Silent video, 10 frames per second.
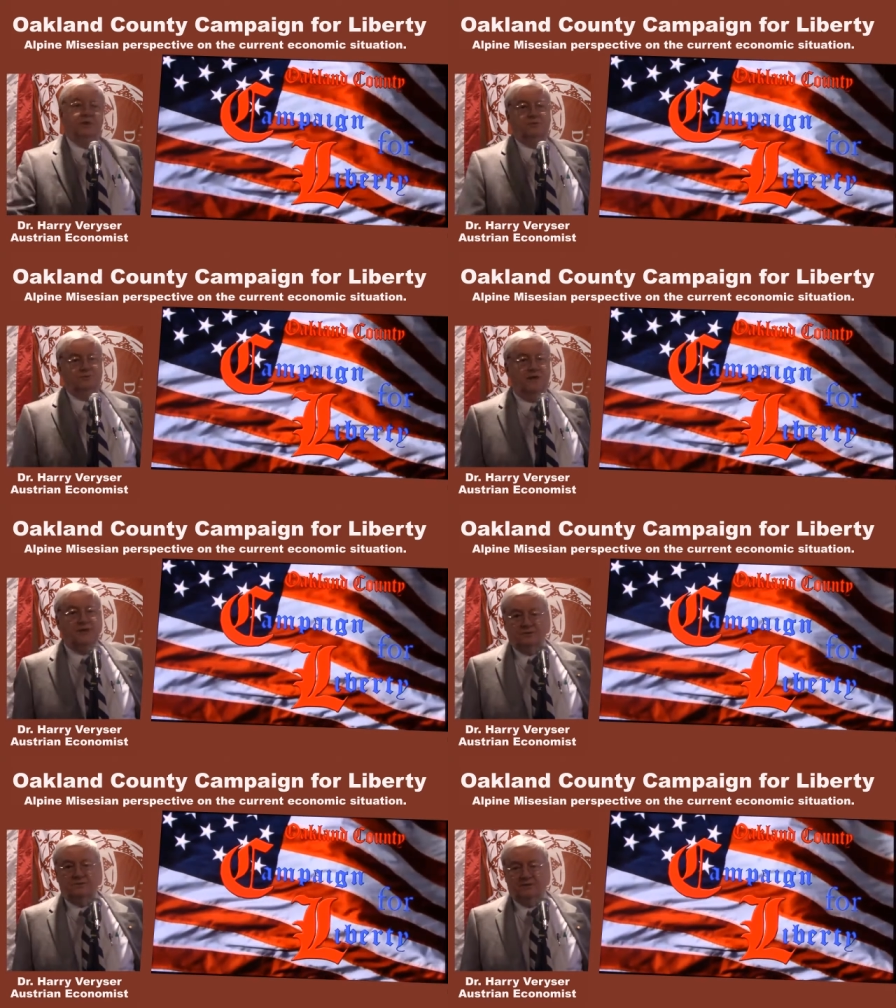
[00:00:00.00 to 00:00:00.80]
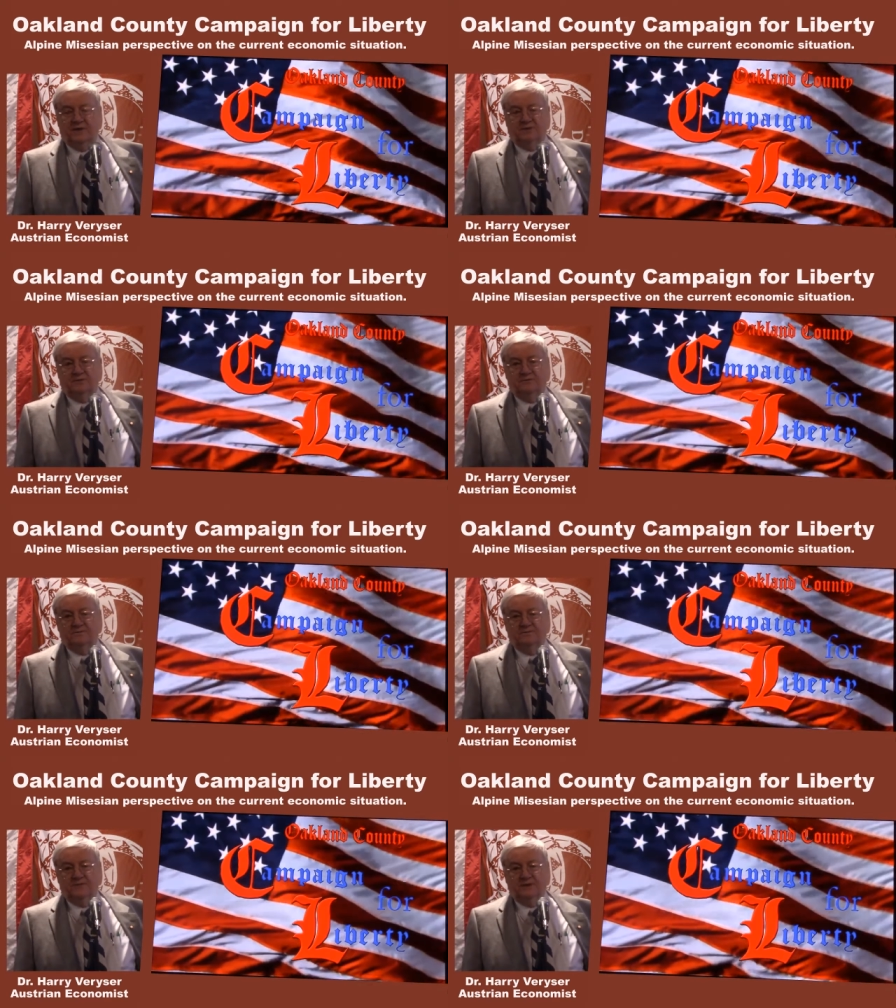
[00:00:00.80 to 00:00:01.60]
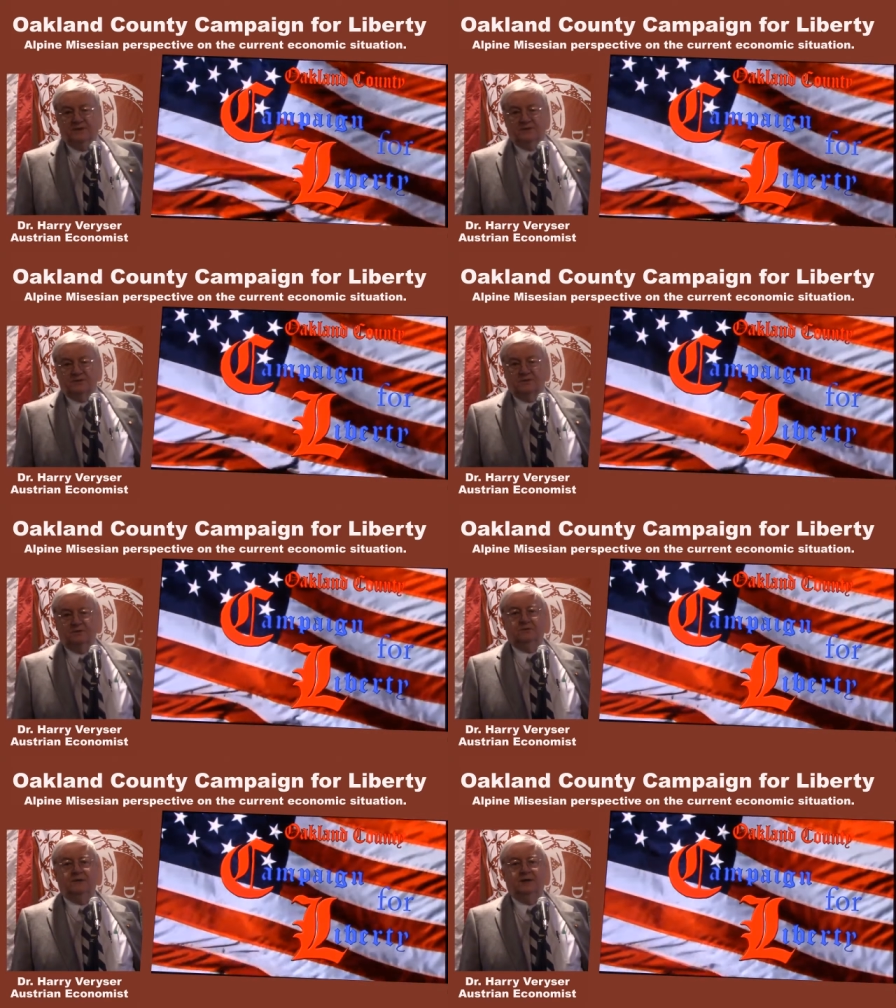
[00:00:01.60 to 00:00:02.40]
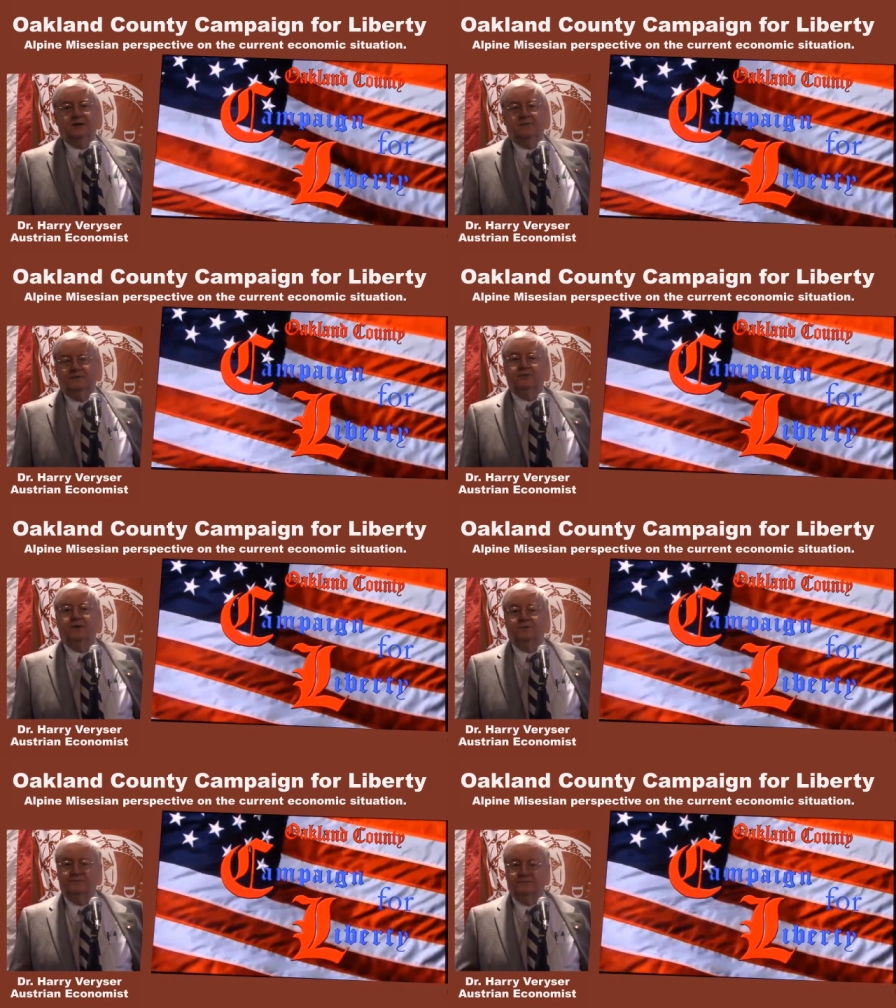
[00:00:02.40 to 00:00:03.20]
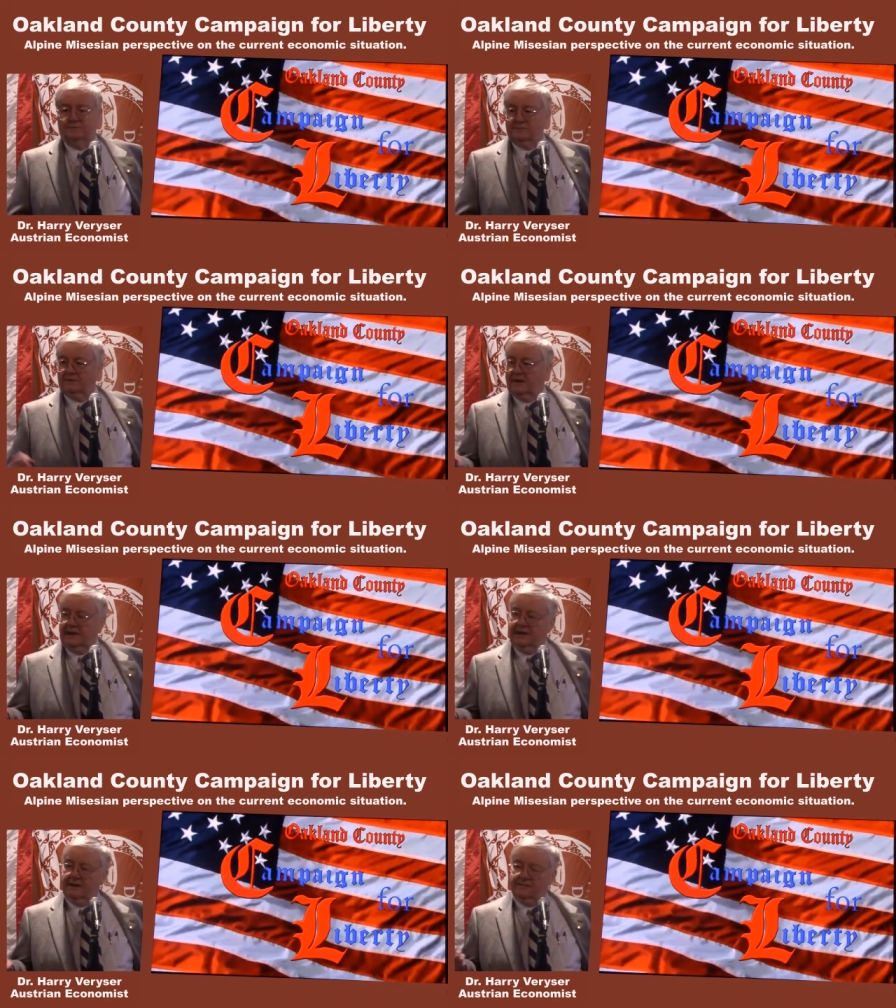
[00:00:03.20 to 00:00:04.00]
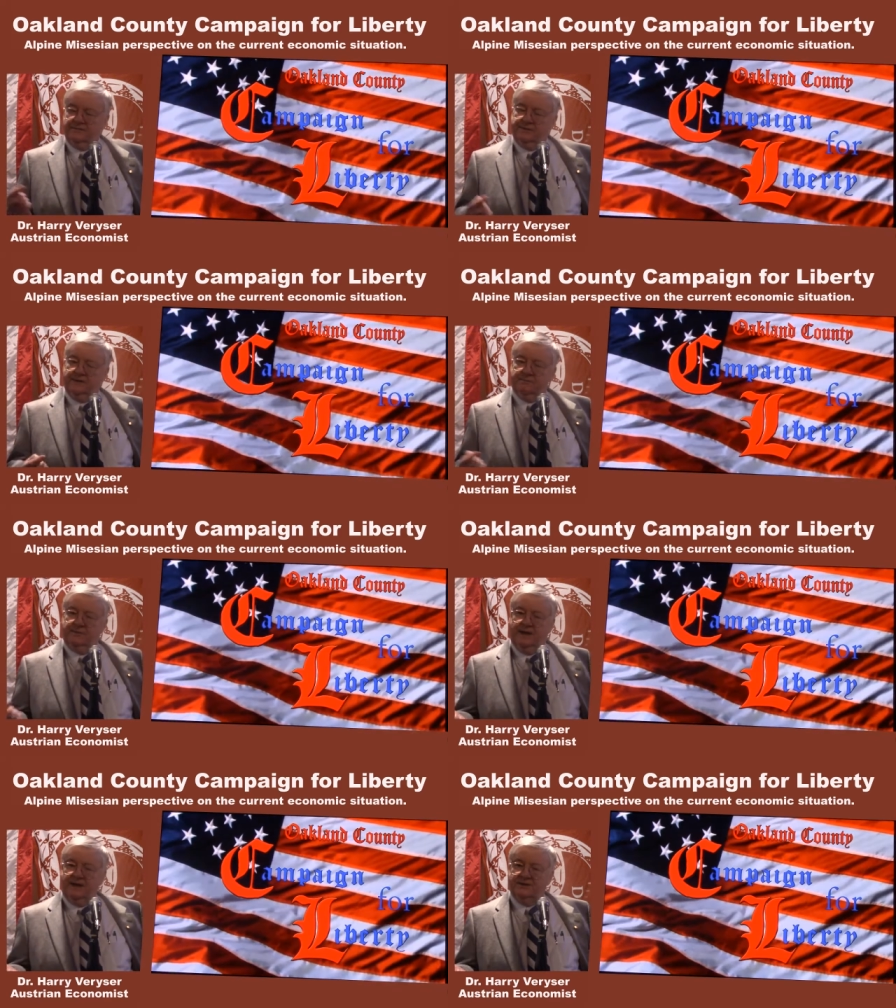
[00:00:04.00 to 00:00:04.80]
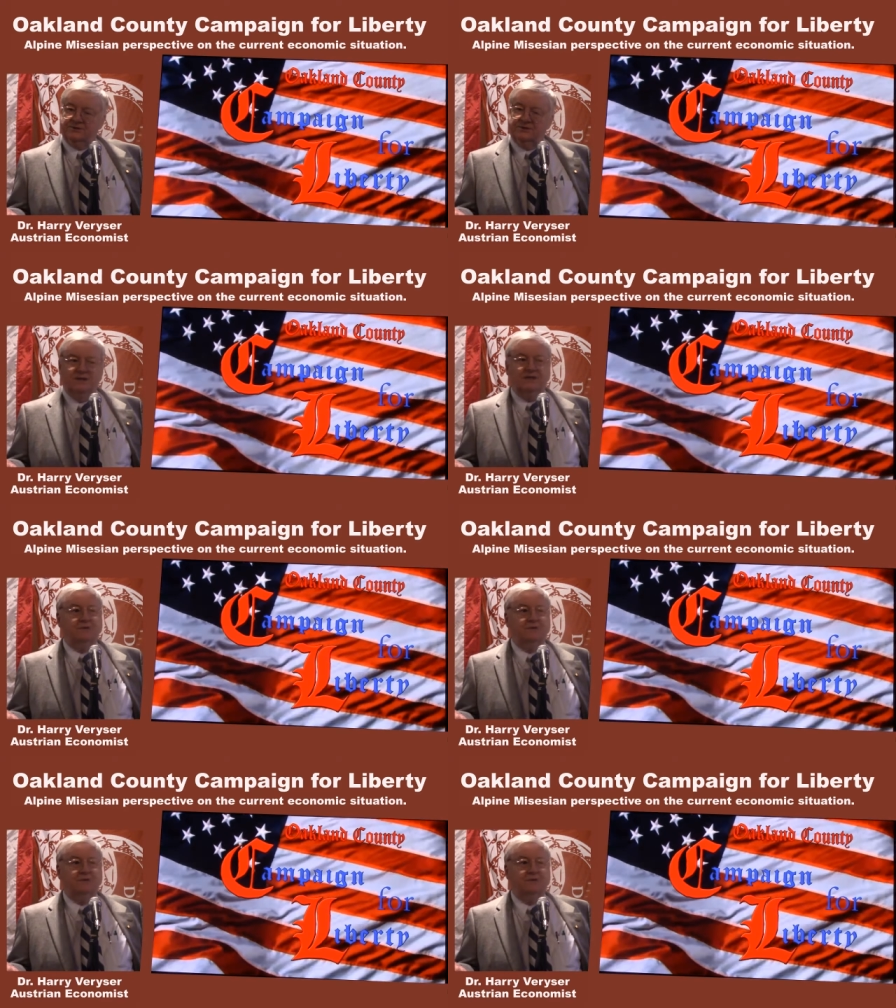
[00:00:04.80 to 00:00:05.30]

go down in value. So um, if you have, I have uh, bonds,